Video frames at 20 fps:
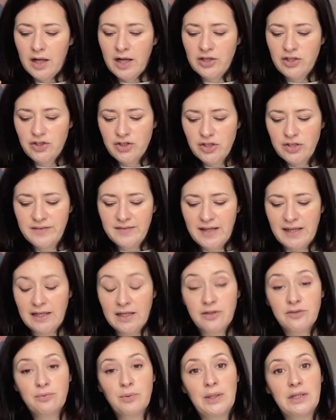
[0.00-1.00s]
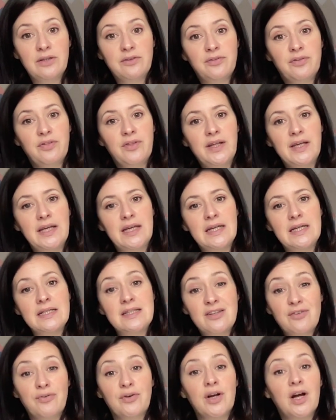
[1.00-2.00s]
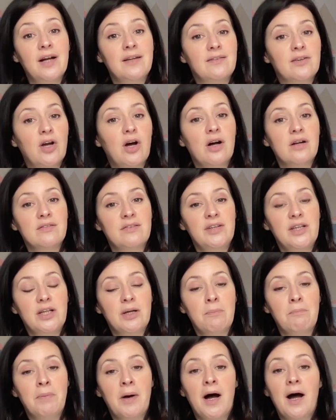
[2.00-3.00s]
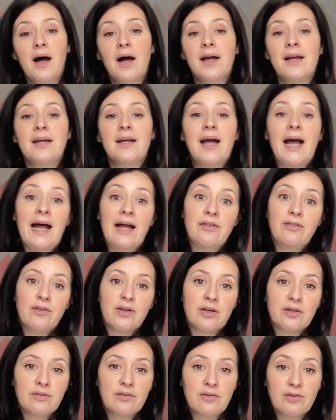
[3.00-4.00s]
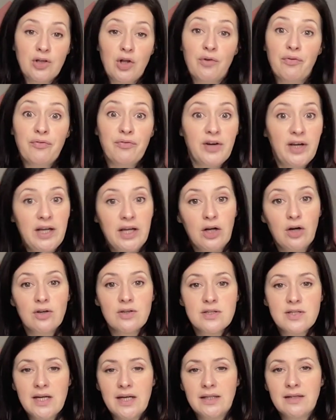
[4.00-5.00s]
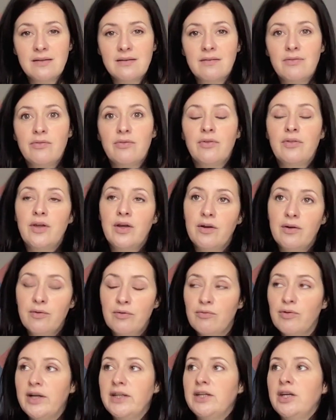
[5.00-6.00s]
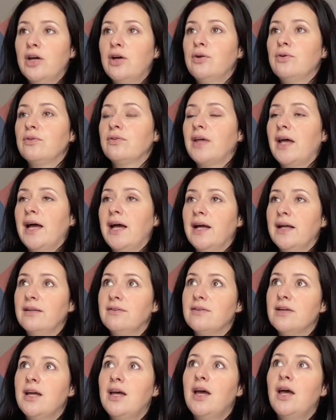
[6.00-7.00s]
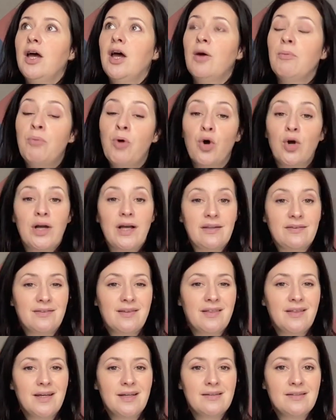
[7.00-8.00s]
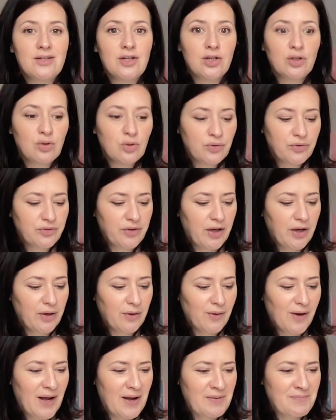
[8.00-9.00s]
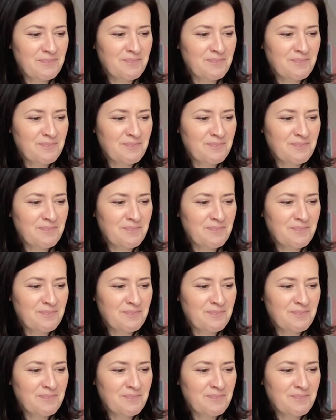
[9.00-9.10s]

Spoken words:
I should say, like, as well as the different kinds of cards that you can buy, and there's a lot of free content, the radios and podcasts and things, you can also